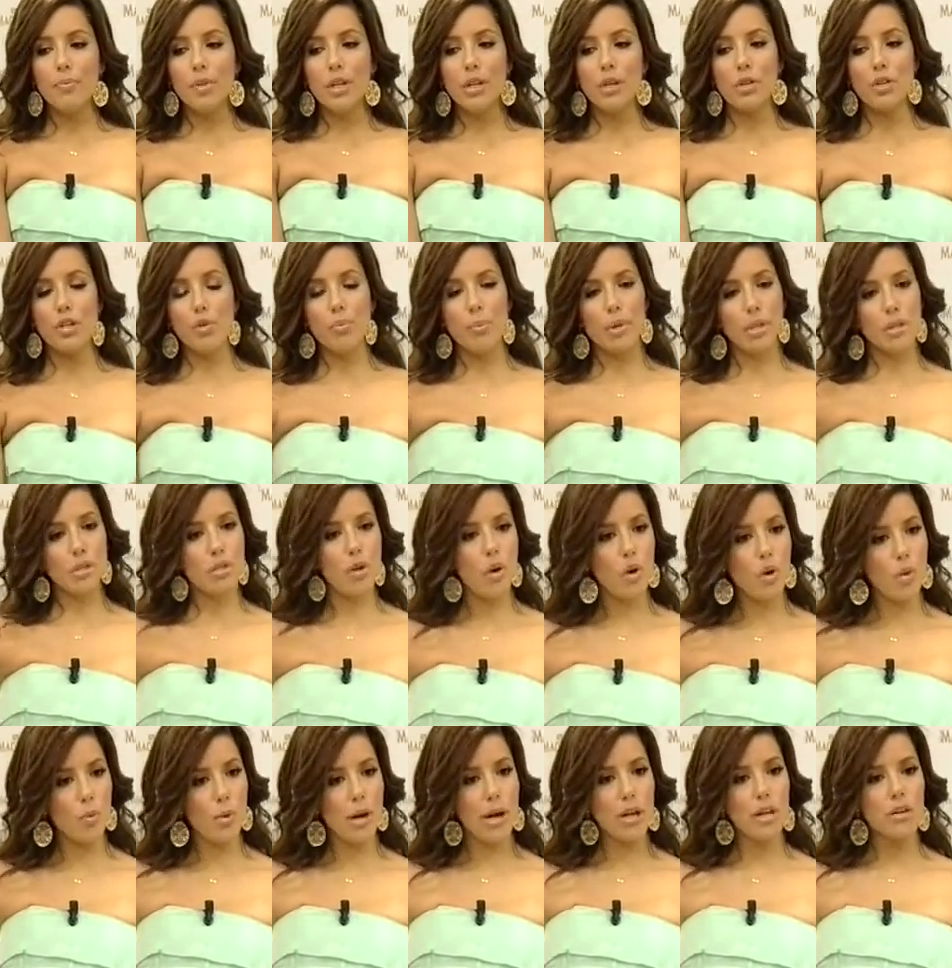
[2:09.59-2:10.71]
you know, she brings a
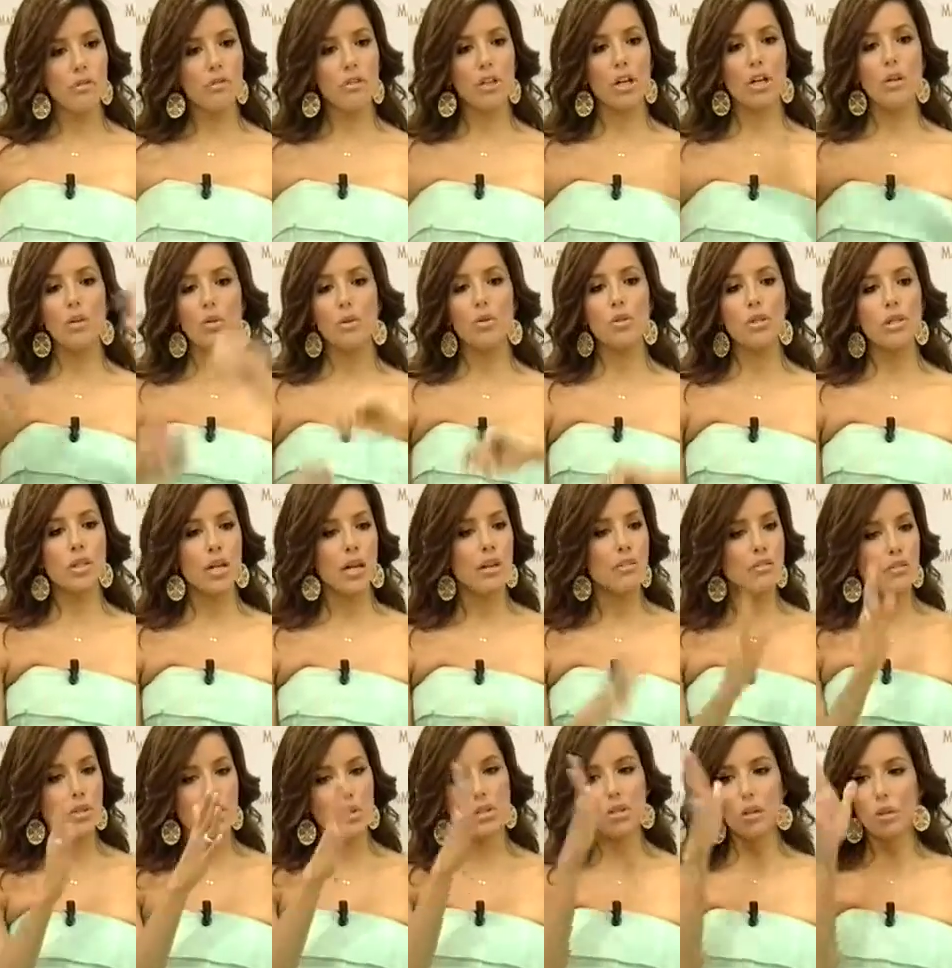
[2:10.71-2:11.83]
whole rack of clothes and
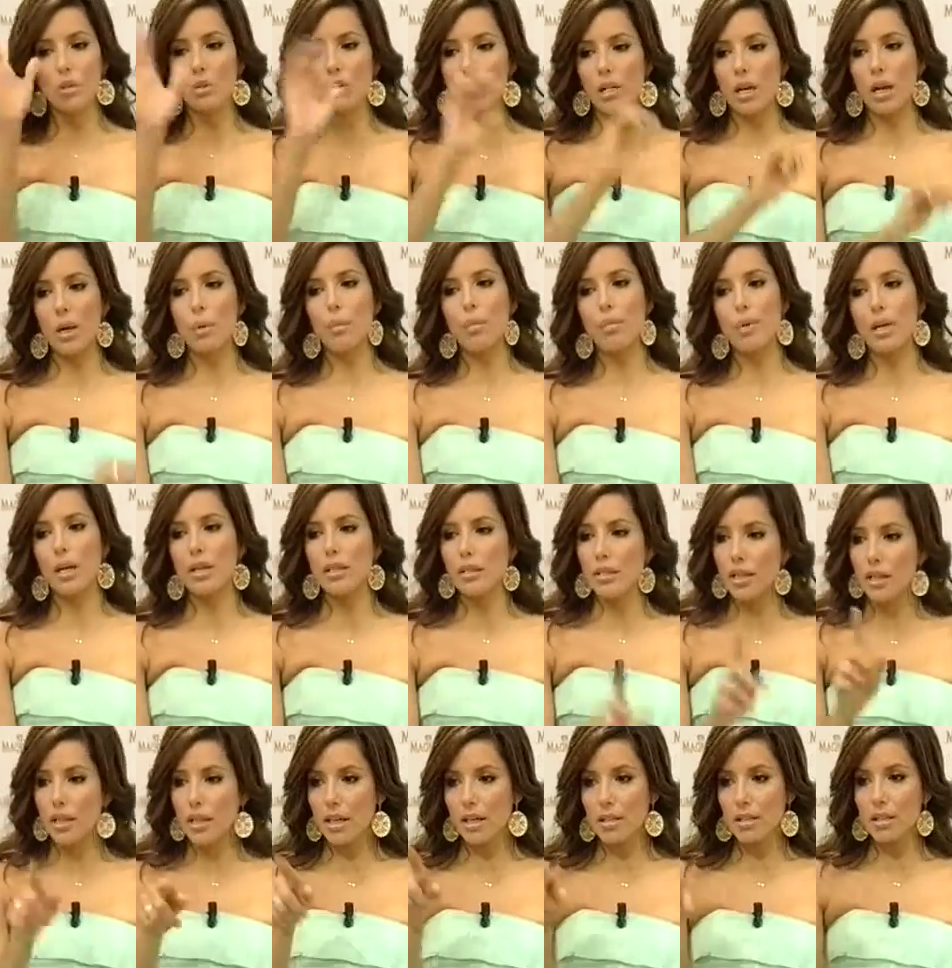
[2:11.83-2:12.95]
I veto some and I
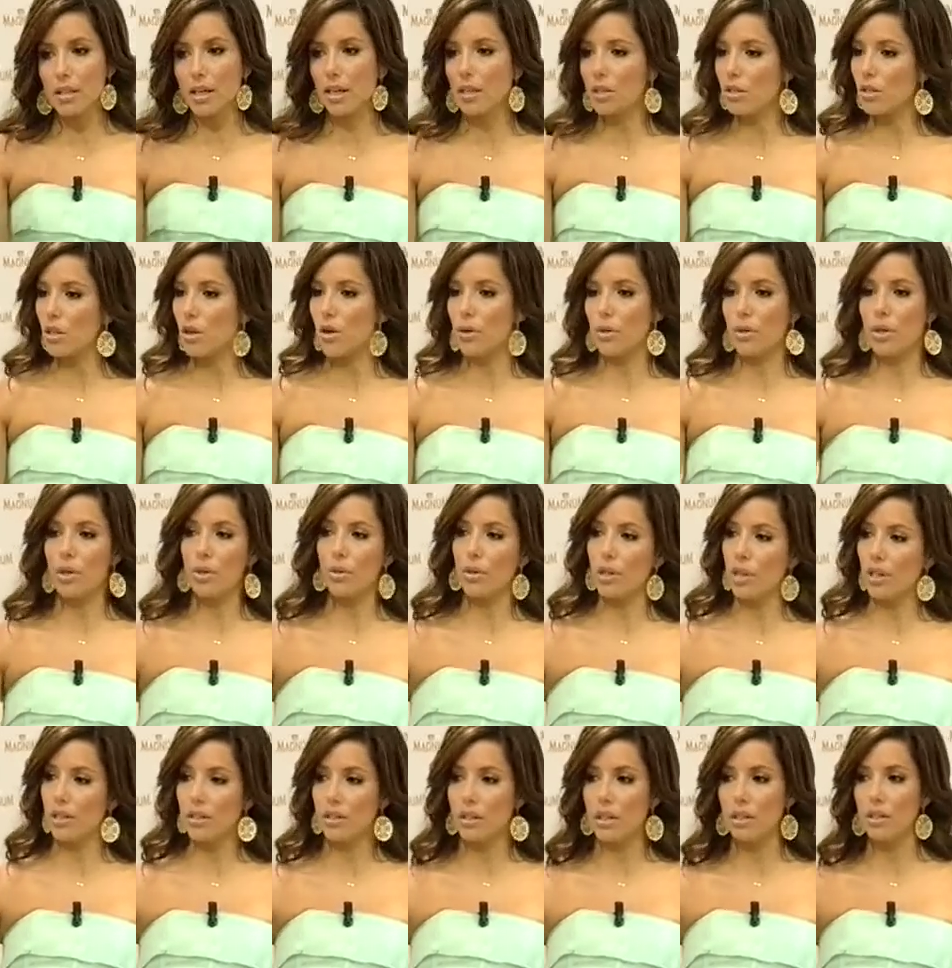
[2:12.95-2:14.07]
say yes, yes, no, no,
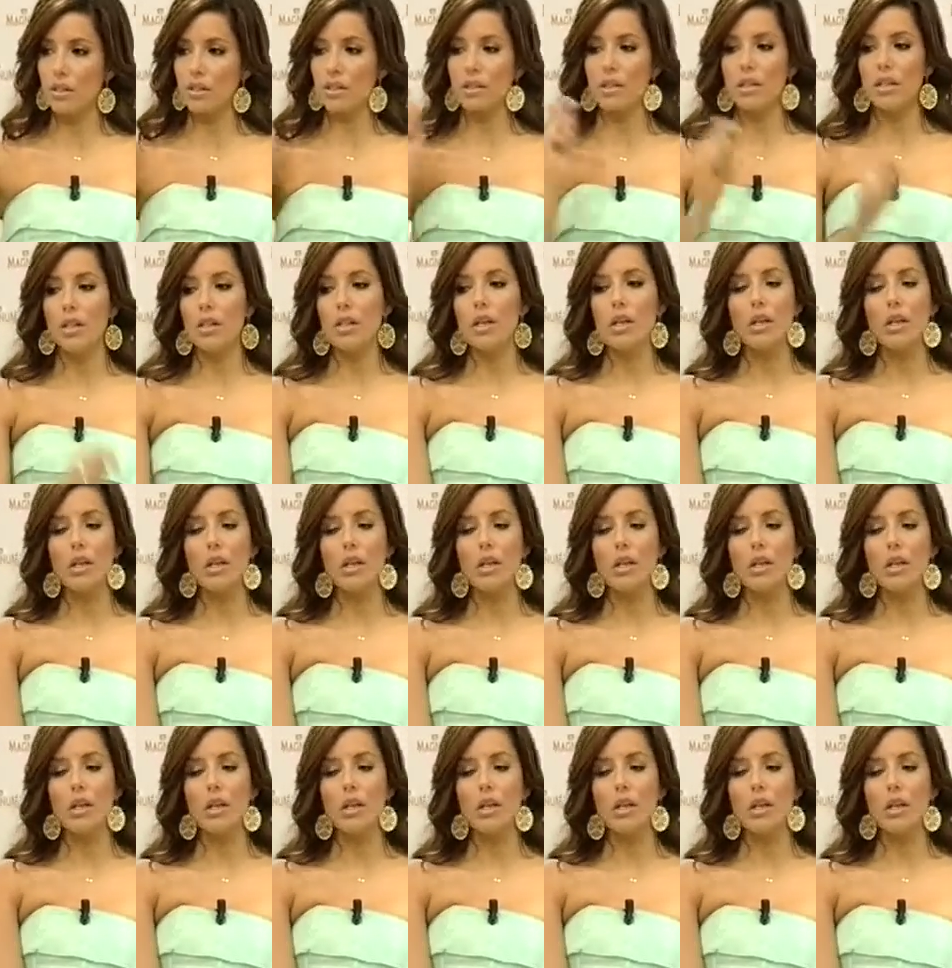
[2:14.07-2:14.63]
yes, yes.